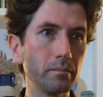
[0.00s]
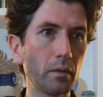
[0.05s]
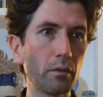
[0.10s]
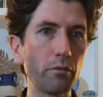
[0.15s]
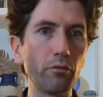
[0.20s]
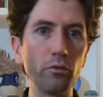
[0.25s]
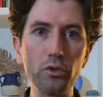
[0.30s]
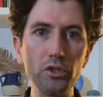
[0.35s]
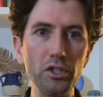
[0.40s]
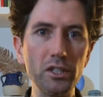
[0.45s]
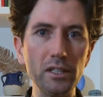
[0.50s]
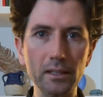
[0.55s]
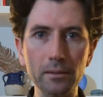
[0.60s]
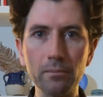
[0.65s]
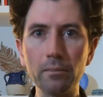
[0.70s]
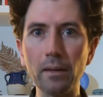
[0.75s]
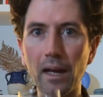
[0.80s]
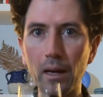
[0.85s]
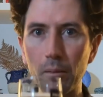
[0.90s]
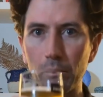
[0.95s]
Fuji
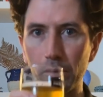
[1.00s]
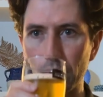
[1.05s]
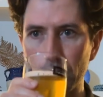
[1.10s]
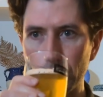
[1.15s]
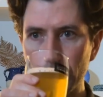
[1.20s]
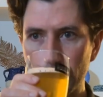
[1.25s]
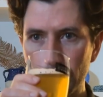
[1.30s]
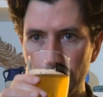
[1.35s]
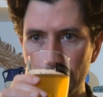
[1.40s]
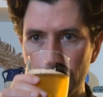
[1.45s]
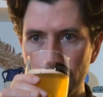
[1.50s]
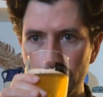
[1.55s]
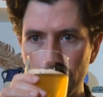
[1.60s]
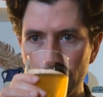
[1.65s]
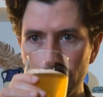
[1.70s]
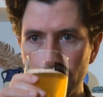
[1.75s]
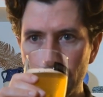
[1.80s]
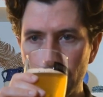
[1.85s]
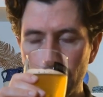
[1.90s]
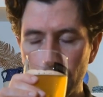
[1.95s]
apple.
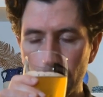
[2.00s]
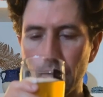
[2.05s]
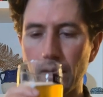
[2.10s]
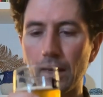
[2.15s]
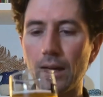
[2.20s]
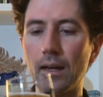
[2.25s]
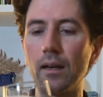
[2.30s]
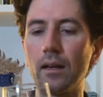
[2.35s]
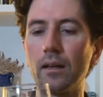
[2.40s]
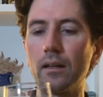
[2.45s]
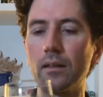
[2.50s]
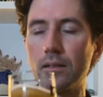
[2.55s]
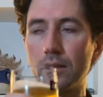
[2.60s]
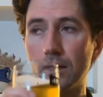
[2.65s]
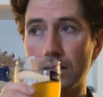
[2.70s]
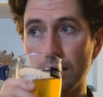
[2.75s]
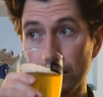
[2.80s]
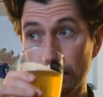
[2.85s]
And